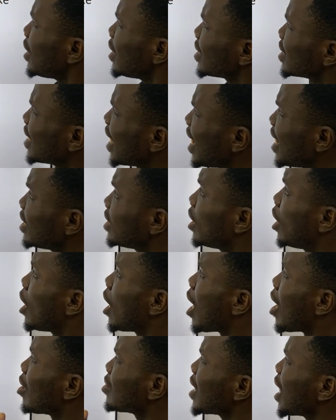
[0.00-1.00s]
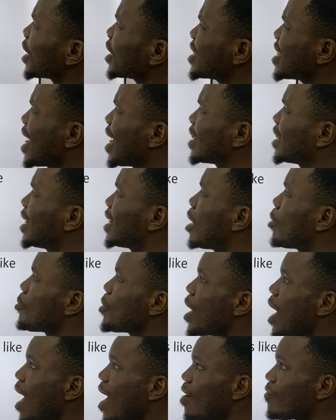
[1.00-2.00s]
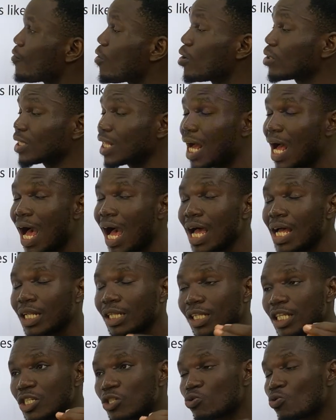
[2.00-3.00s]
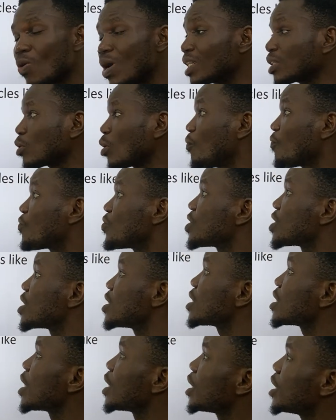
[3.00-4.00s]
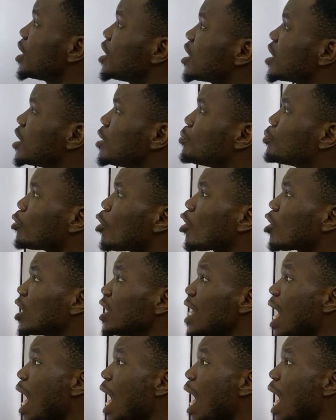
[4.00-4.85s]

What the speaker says: Then another key idea that we have under this quantum physics is the Broglie